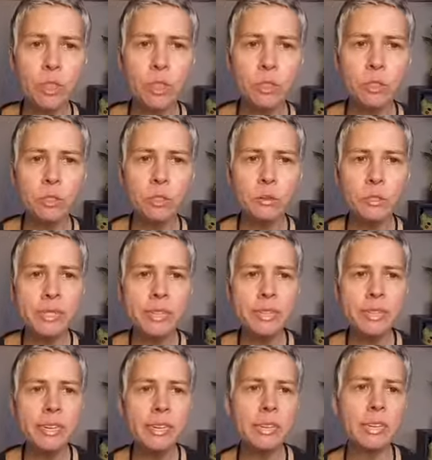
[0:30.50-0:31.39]
So the
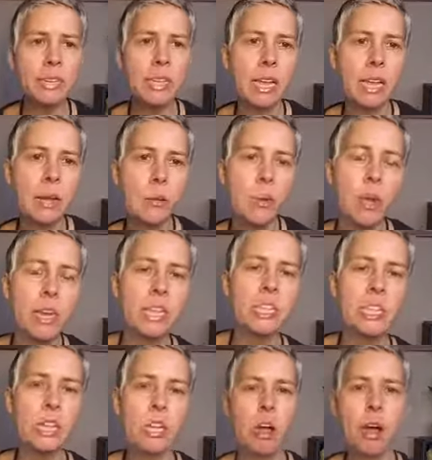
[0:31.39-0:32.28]
reason I, I
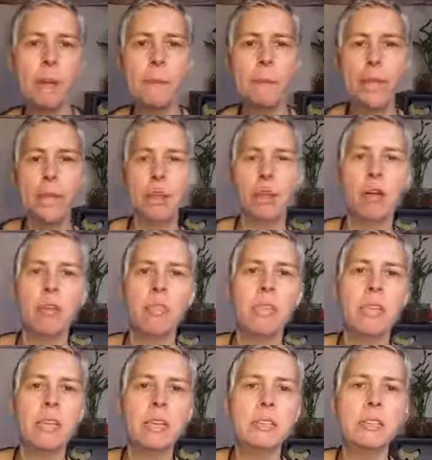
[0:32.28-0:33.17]
wanted to comment
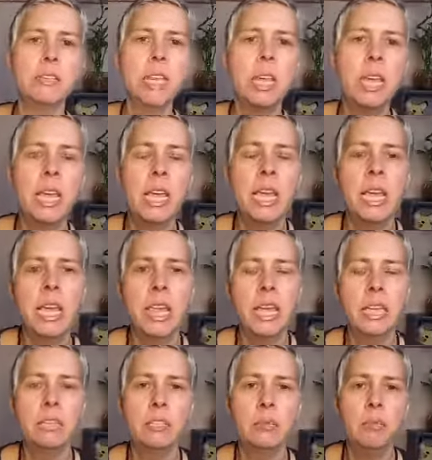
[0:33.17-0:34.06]
on this
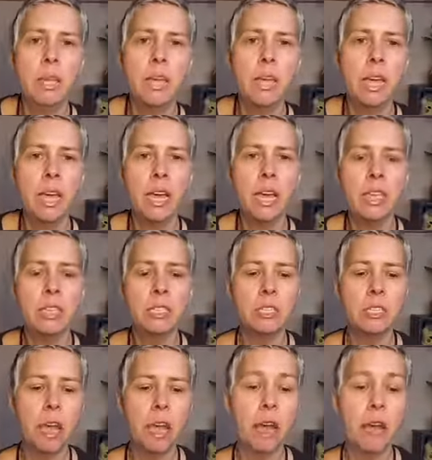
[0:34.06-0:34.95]
is
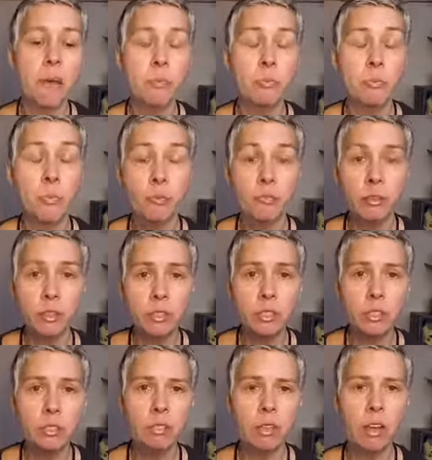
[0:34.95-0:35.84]
because, um,
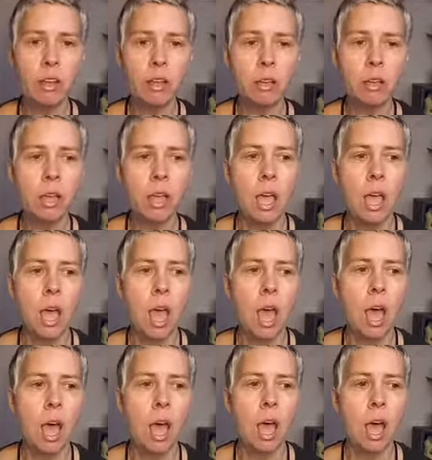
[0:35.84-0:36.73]
first of all,
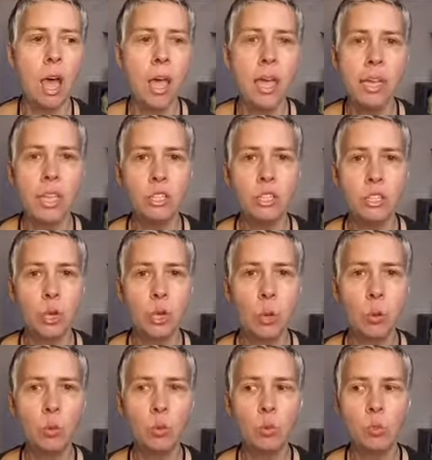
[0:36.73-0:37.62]
I
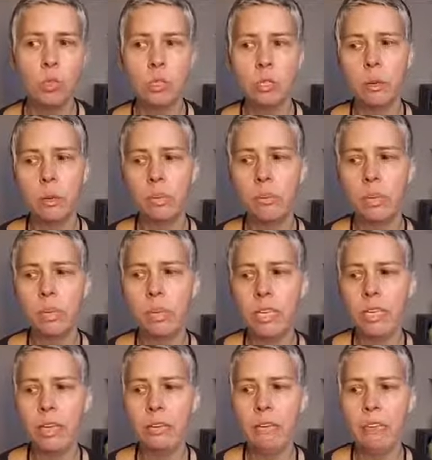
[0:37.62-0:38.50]
don't
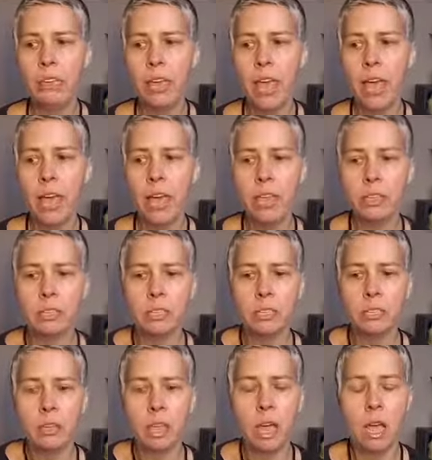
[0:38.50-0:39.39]
believe that
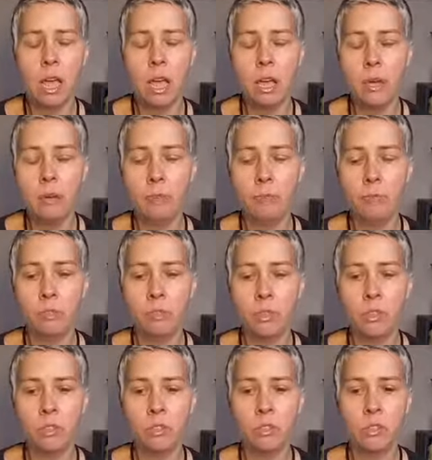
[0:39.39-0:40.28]
um,
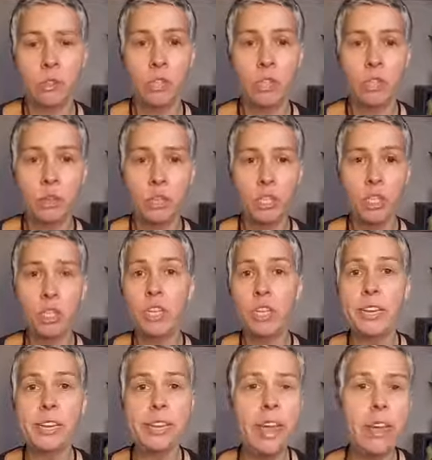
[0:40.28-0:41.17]
surgery
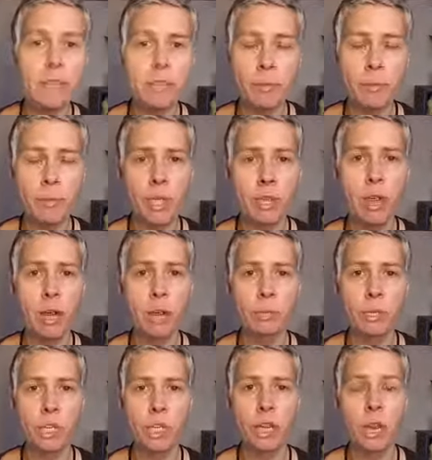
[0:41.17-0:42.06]
should never be an
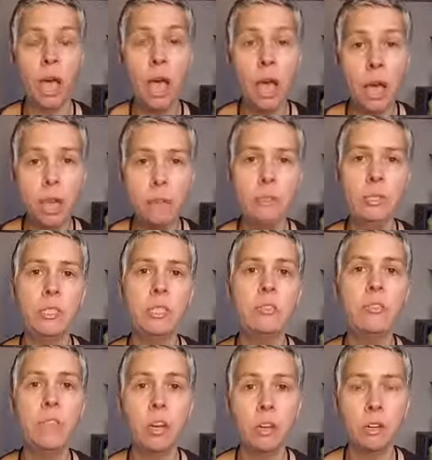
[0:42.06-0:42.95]
option. I
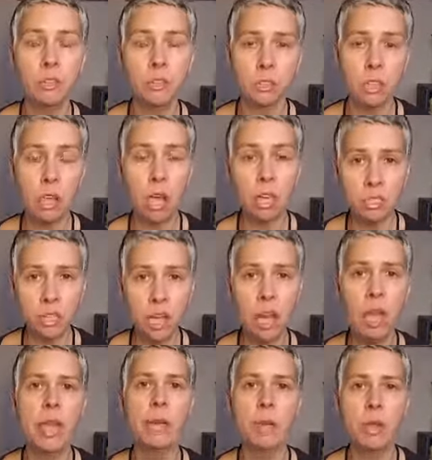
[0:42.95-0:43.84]
believe there's a
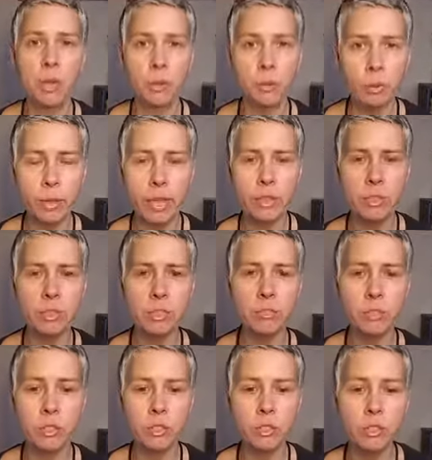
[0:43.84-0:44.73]
time and a place
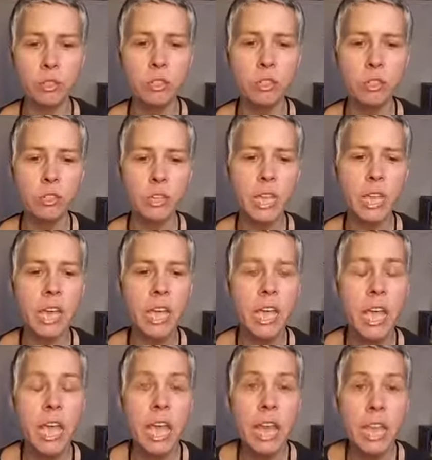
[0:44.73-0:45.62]
for surgery.
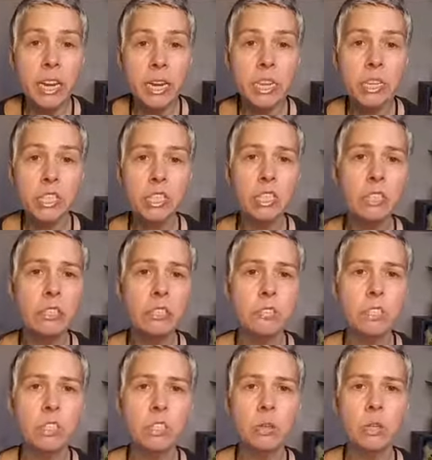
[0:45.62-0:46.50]
And each
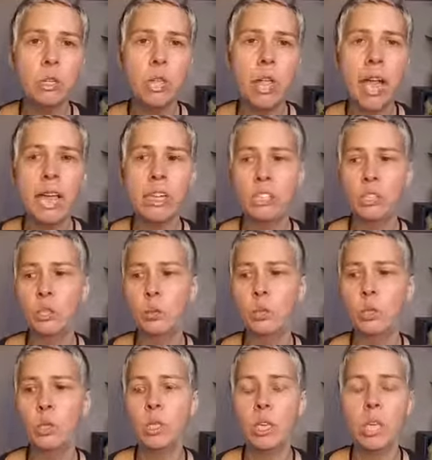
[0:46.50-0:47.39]
individual has to
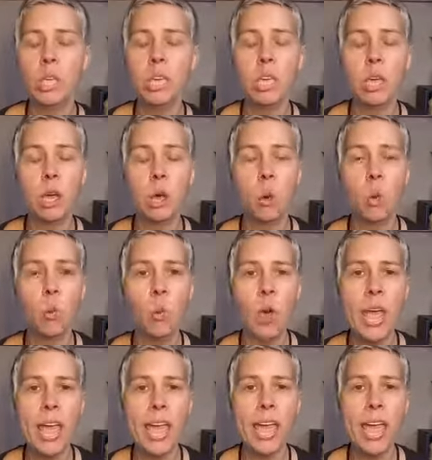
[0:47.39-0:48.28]
really
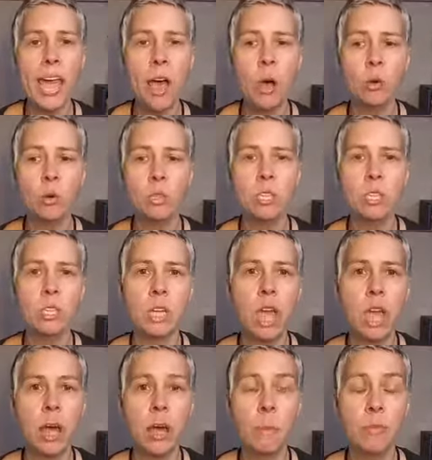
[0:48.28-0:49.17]
weigh out
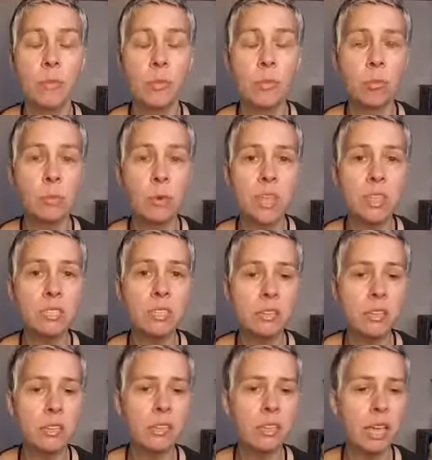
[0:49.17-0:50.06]
um, the
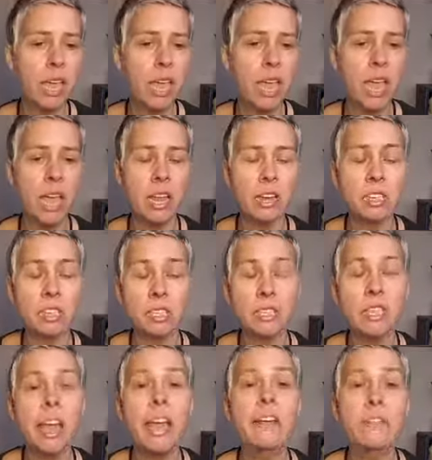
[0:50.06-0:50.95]
risks and
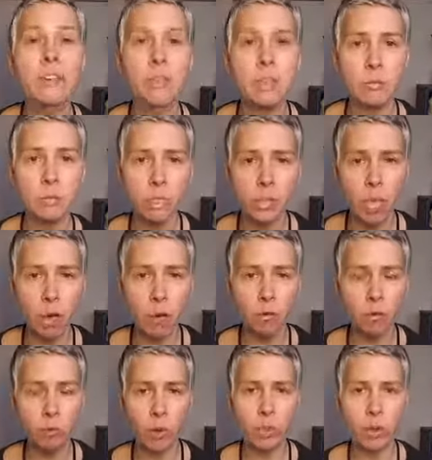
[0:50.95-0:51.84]
decide for
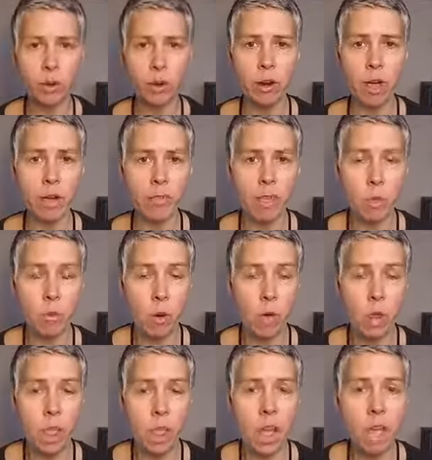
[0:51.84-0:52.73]
themselves whether or not they
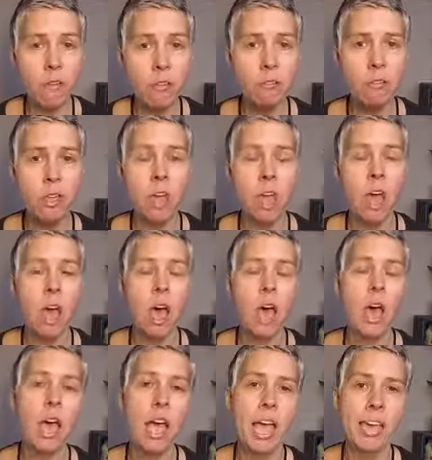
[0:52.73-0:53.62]
want to have
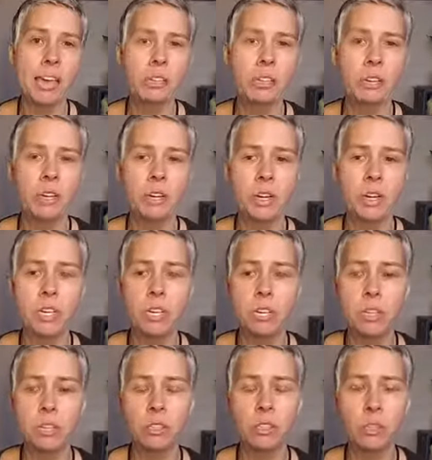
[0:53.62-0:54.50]
a hiatal
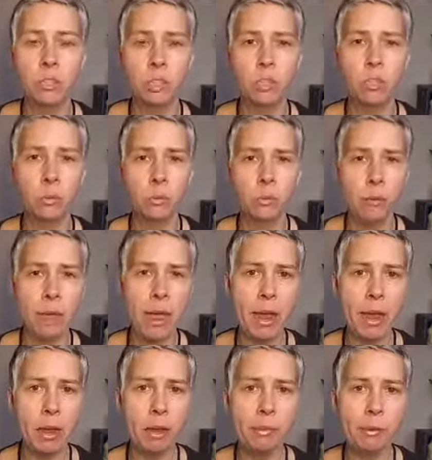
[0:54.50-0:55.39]
hernia a surgical
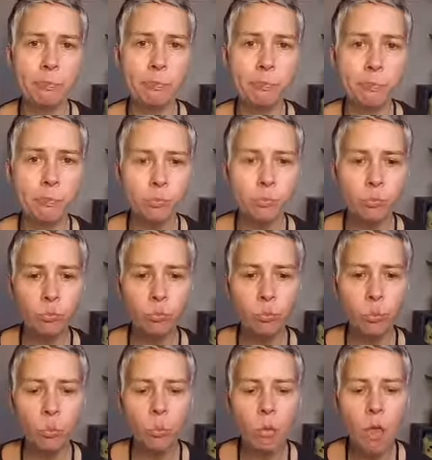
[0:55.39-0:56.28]
repair.
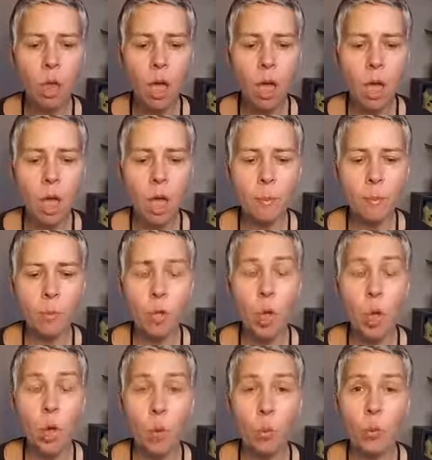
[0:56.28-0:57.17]
Um,
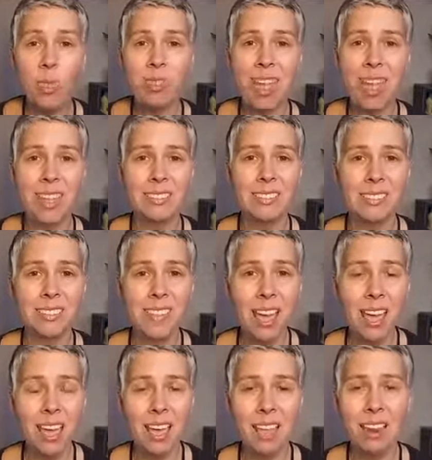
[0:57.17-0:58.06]
with that
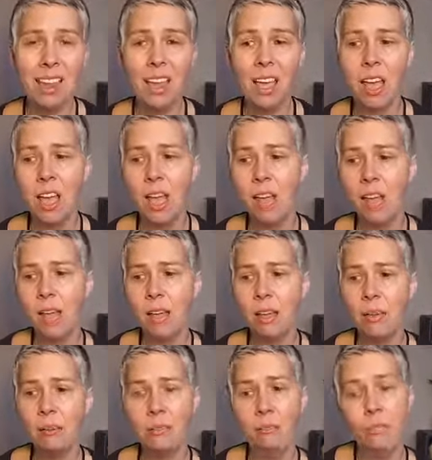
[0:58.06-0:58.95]
said,
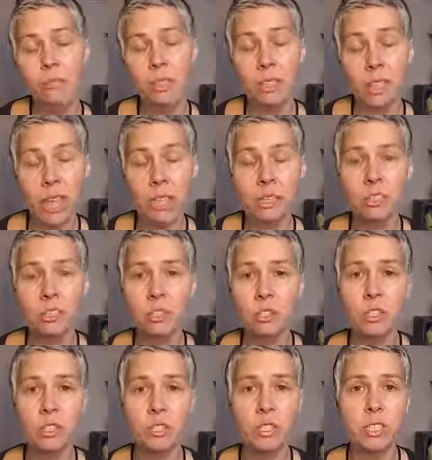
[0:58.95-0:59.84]
um, yes,
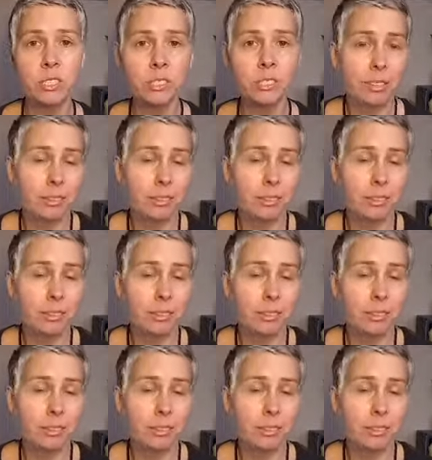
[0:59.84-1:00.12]
surgery is